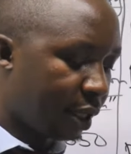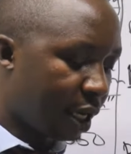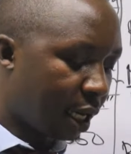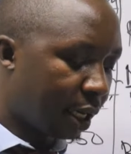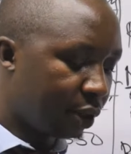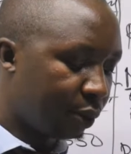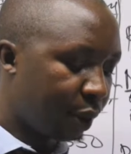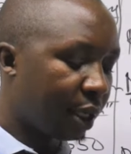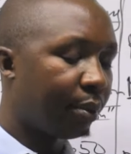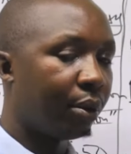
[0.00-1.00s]
the account
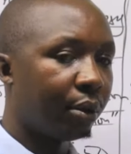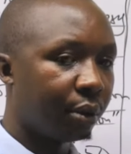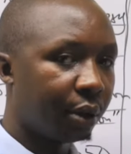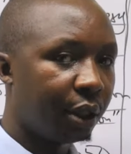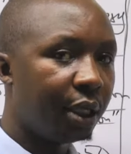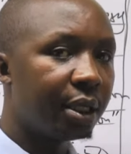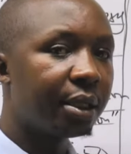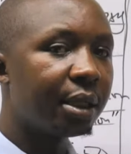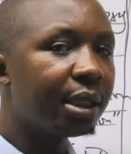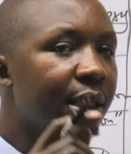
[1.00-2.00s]
payable
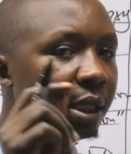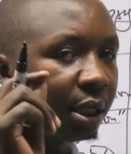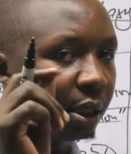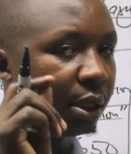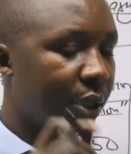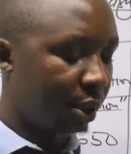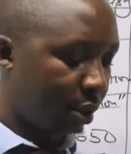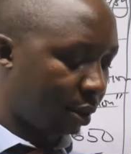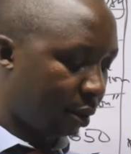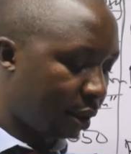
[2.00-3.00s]
is still
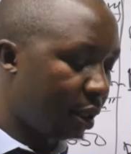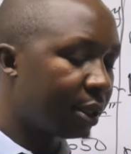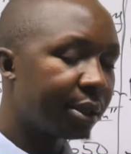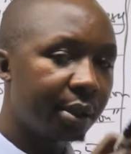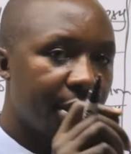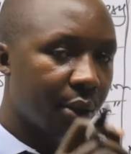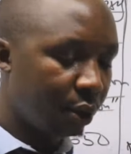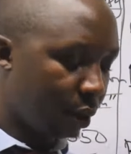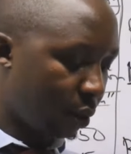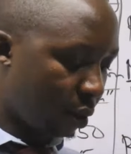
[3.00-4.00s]

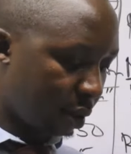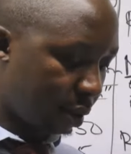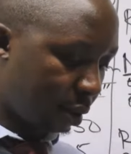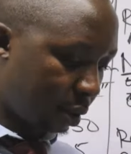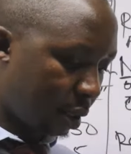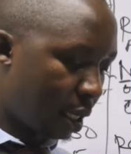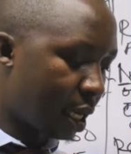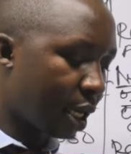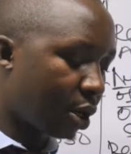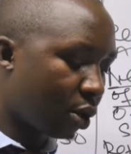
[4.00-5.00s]
doing what?
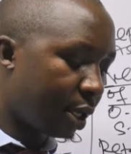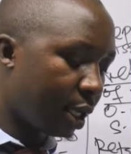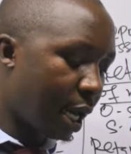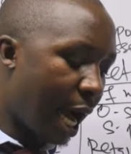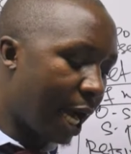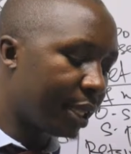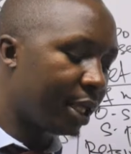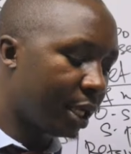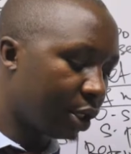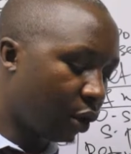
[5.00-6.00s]
Recorded at
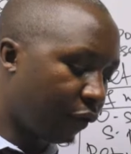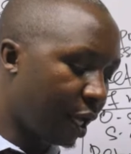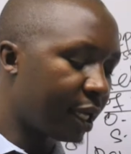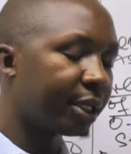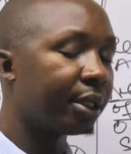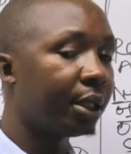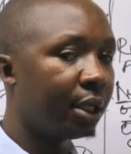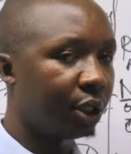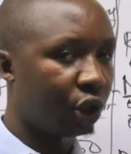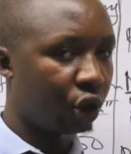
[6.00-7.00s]
the rate of
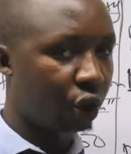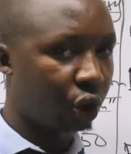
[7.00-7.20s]
exchange